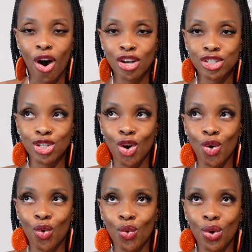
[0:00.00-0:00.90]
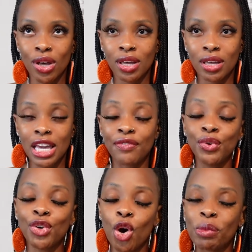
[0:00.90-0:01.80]
also, if you
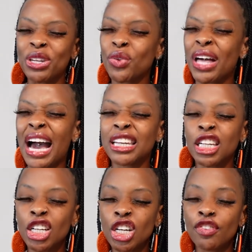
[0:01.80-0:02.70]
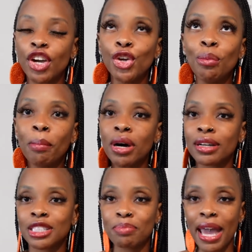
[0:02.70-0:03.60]
know me, know that I love
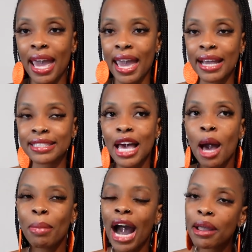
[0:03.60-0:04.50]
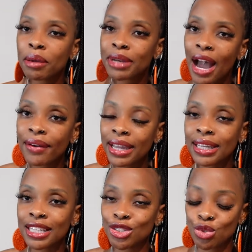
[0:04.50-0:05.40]
humongous bags. But I am now getting
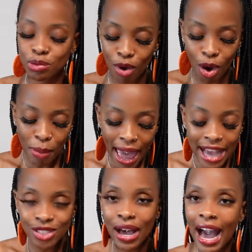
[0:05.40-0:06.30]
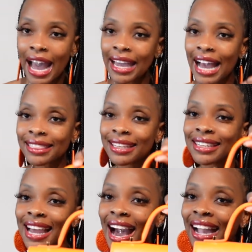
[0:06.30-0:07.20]
into small bags. So I got the
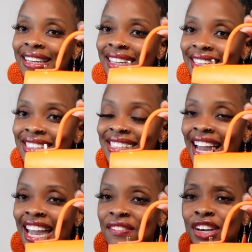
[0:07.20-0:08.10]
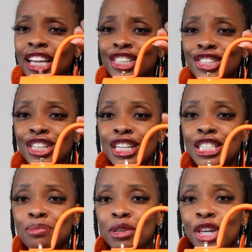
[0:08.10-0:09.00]
9-inch Ava and she
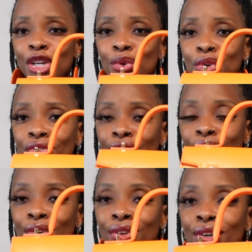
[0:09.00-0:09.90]
is beautiful.